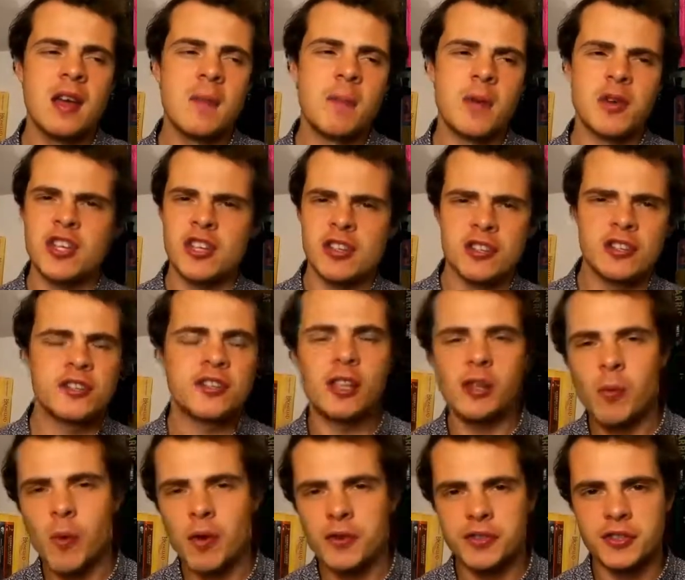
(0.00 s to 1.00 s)
but she does
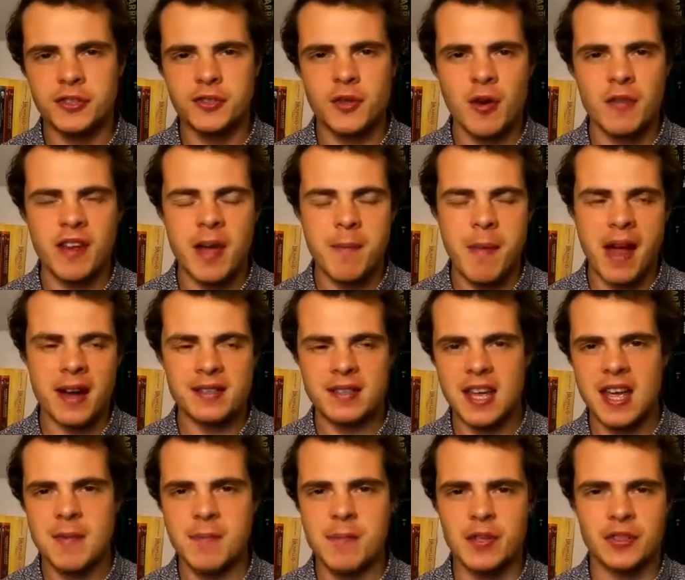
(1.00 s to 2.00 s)
still want to sort of get back to
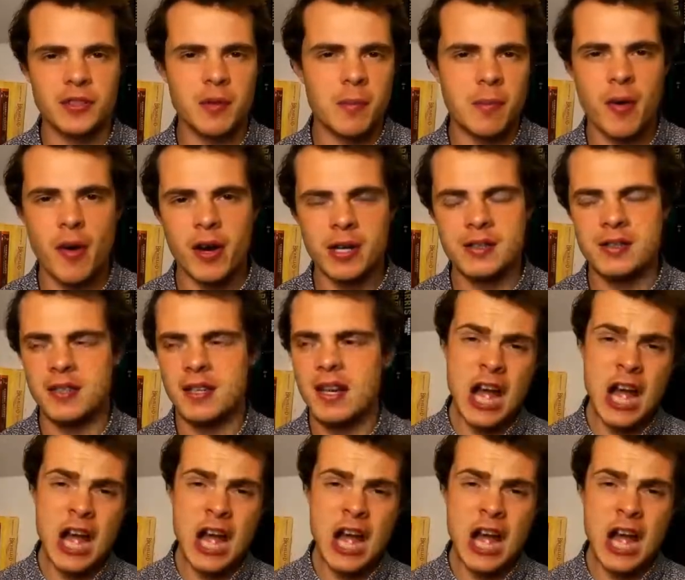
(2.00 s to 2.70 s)
him at some point,